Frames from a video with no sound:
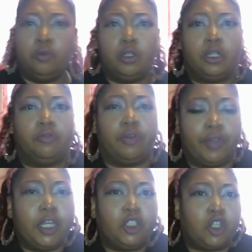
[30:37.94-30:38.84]

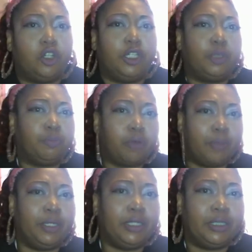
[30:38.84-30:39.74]
revenge on these
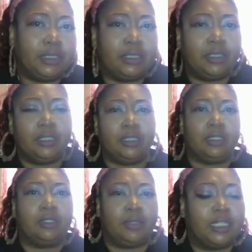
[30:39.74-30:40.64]
preppies,
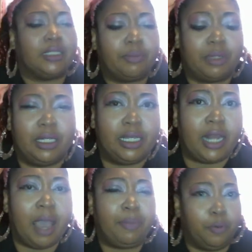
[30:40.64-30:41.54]
because something did
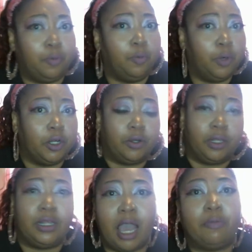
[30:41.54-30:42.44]
happen where
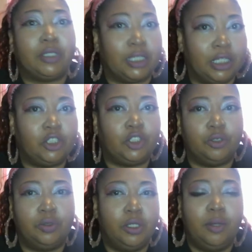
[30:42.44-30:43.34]
that was an issue.
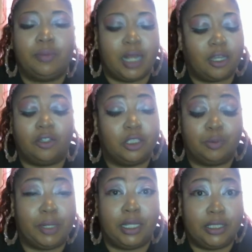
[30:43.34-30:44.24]
I'm not going to
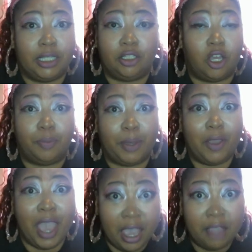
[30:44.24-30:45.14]
explain and tell y'all about
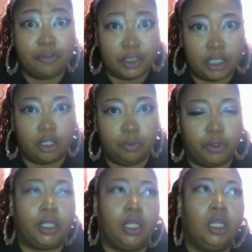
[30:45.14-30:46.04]
every single point.
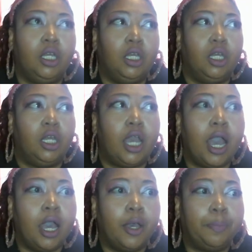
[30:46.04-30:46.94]

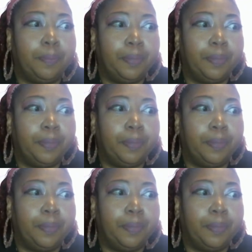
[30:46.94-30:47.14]
But